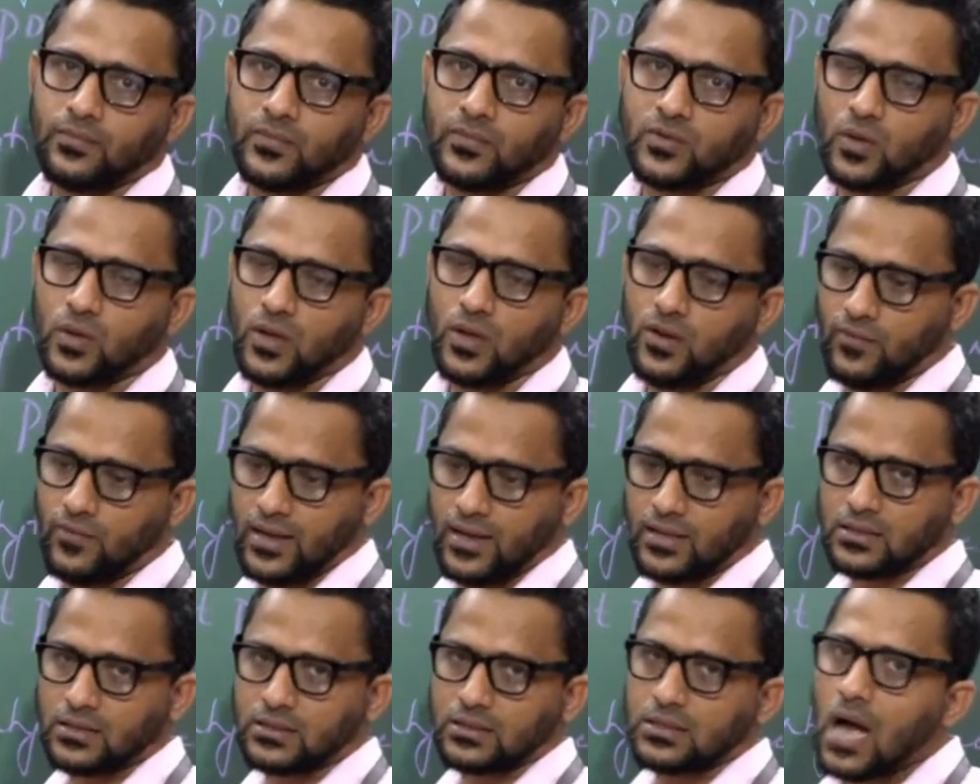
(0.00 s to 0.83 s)
So if
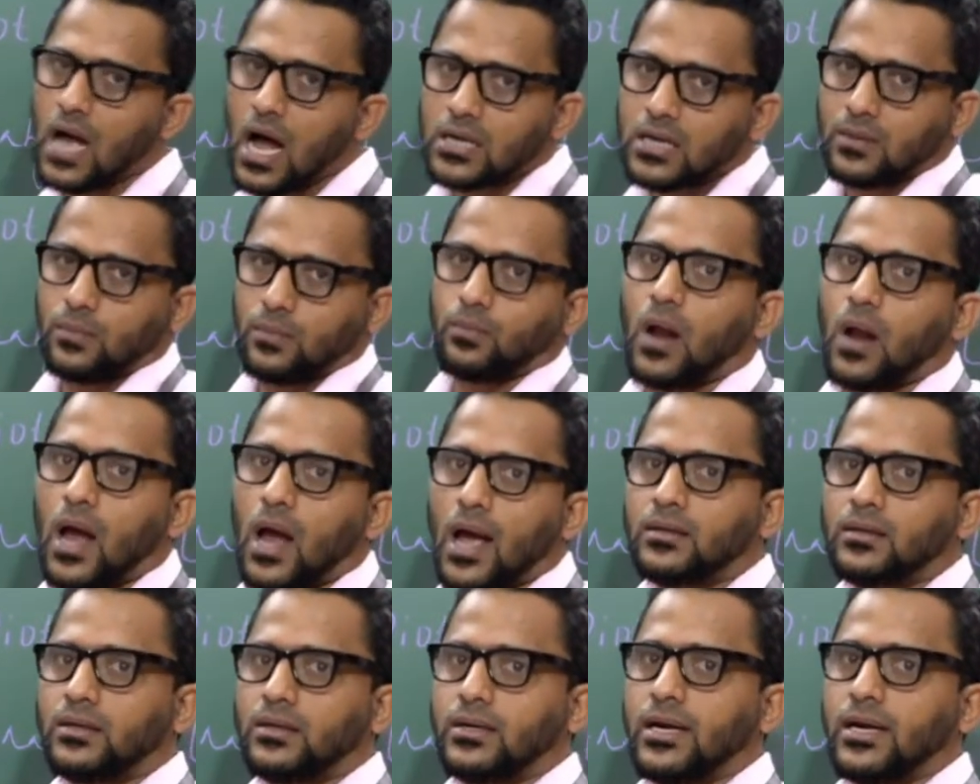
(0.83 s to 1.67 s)
I start
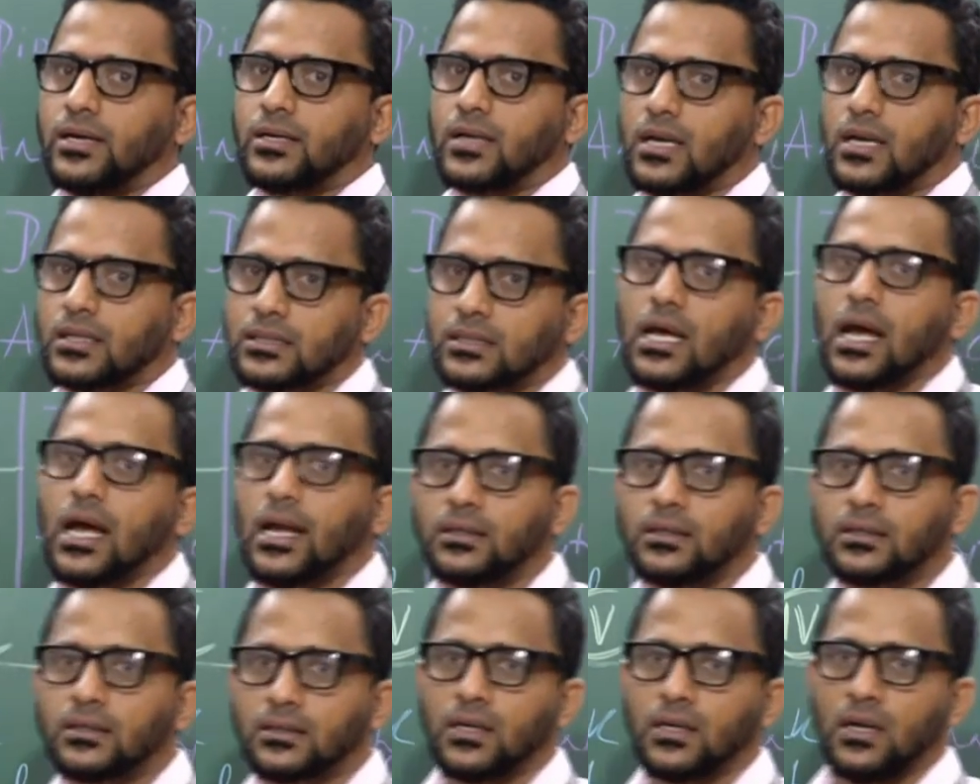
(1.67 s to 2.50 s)
apply the data
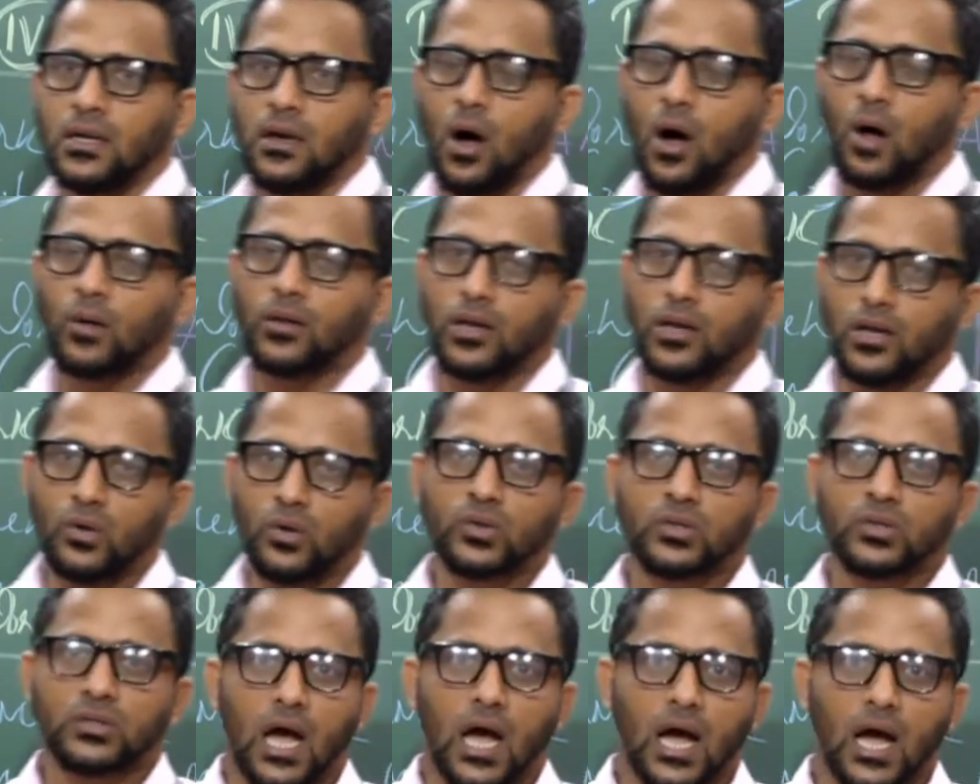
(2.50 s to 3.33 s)
science or the new
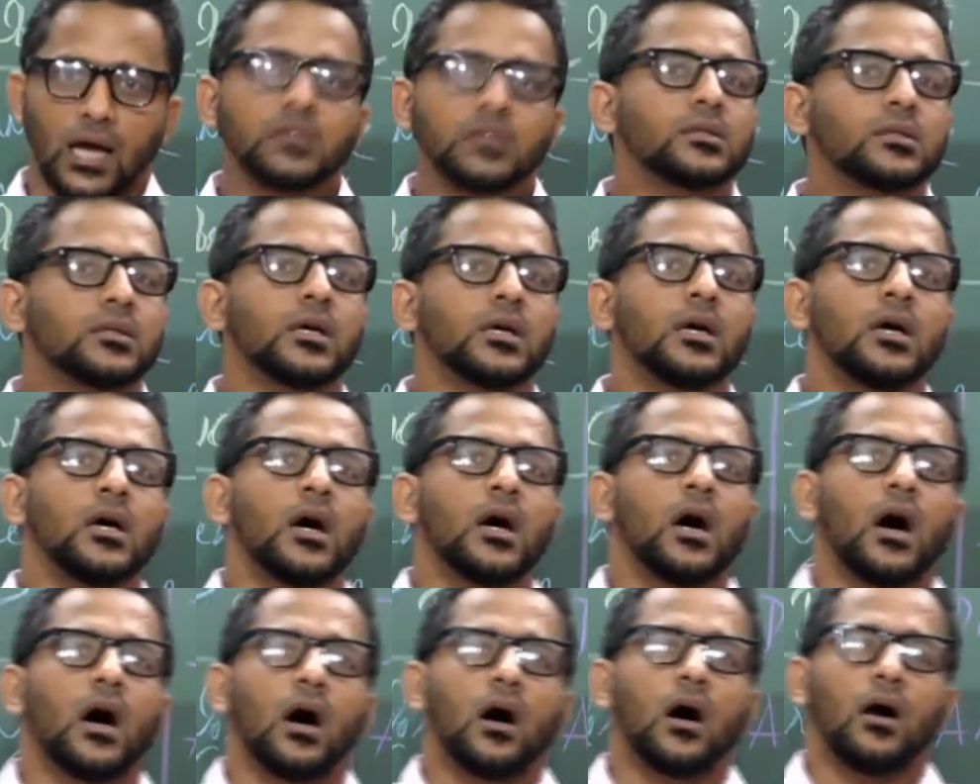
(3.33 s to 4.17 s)
science
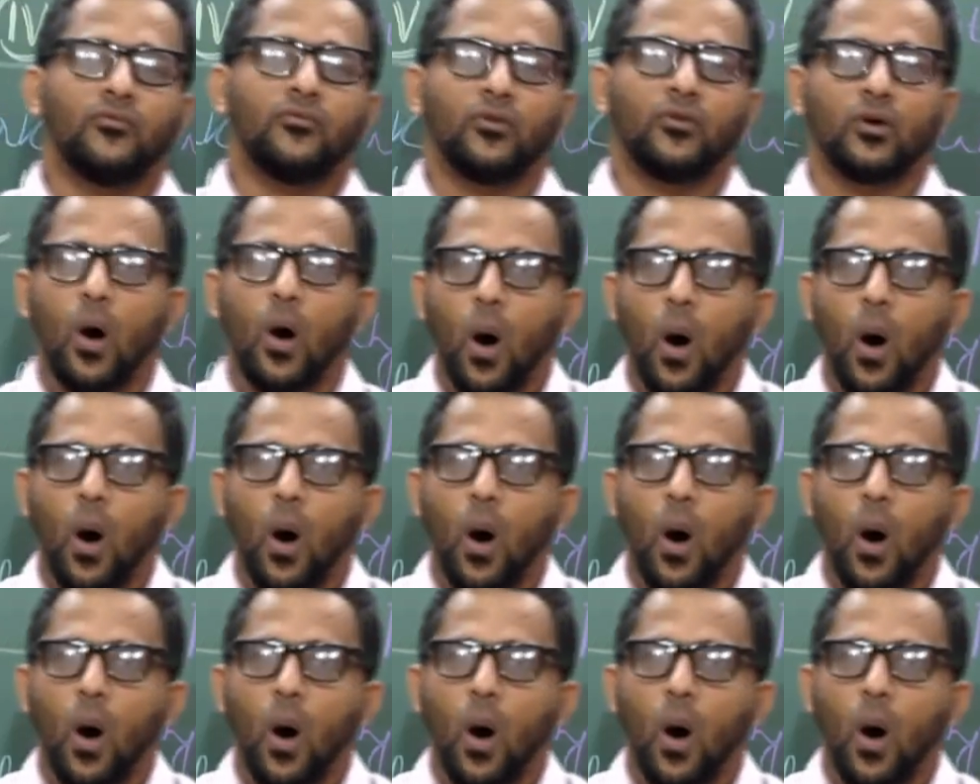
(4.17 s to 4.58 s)
for